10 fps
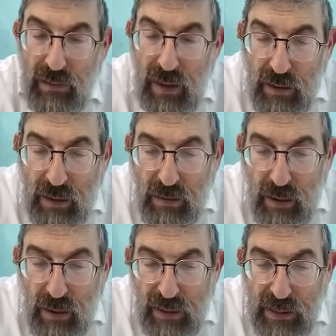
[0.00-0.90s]
But in a
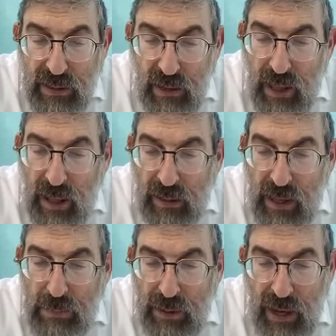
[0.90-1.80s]
negreres ella al
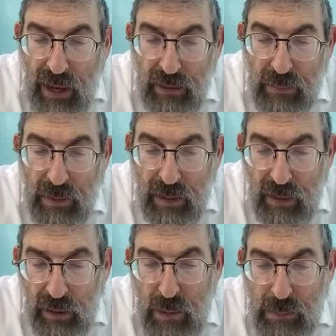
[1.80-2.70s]
gabi kalim. It
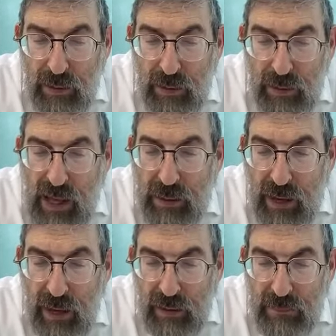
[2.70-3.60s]
can only be pulled al
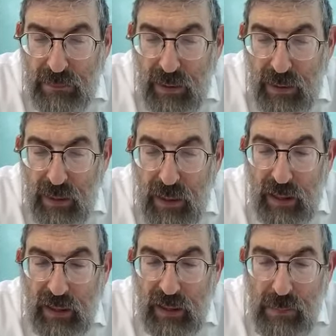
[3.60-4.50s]
gabi kalim.
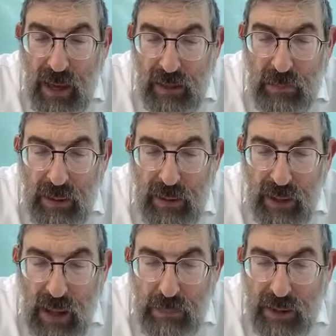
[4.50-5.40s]
Al gabi kalim
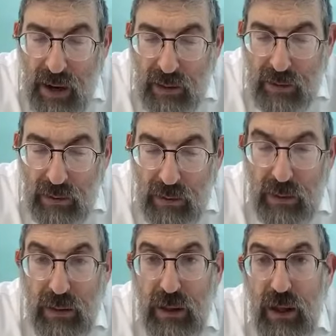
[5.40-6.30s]
in al gabi karkaloi.